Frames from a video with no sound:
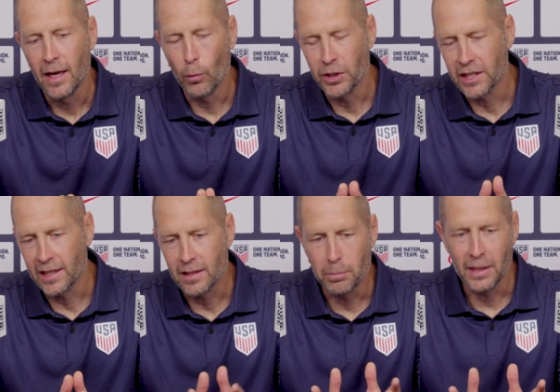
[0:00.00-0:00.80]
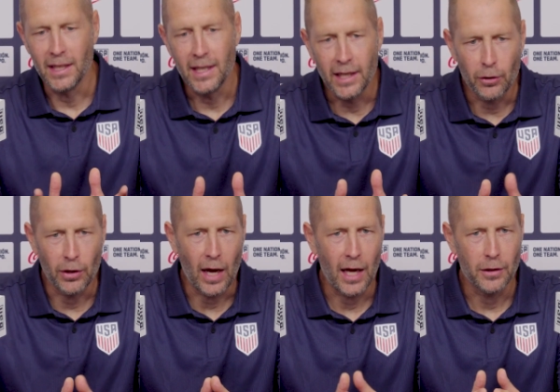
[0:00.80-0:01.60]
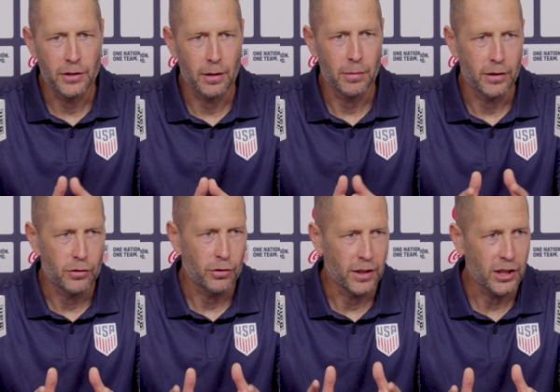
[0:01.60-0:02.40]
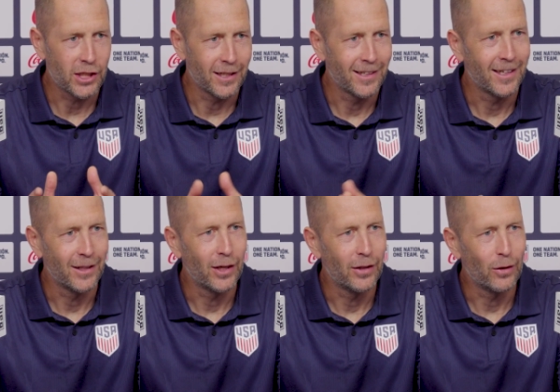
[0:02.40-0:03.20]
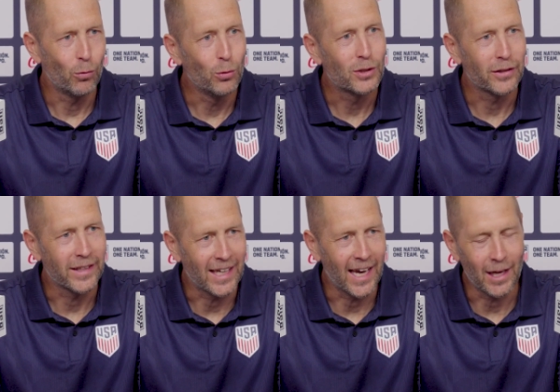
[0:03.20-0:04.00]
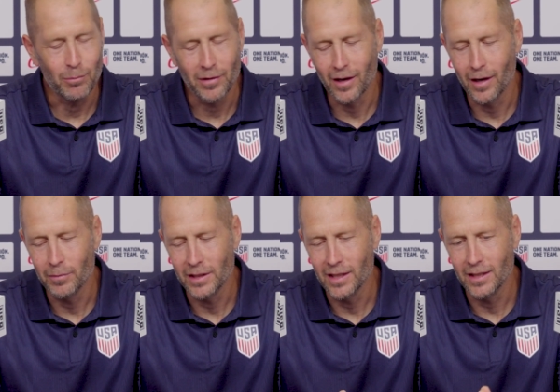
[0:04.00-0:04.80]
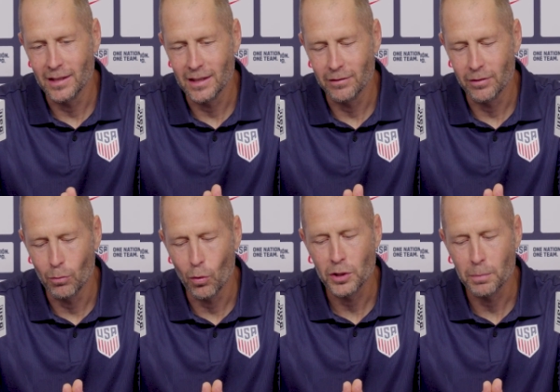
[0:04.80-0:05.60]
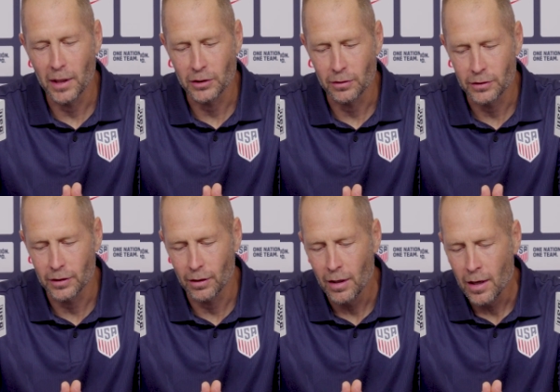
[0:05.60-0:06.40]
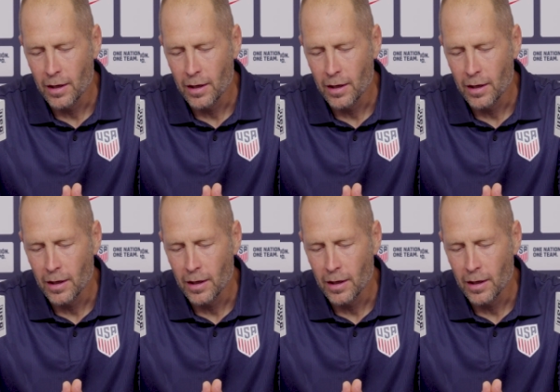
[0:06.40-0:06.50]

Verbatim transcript: And when you get to be here and honor some of the tradition and, and the roots of the game, um, is even more special. So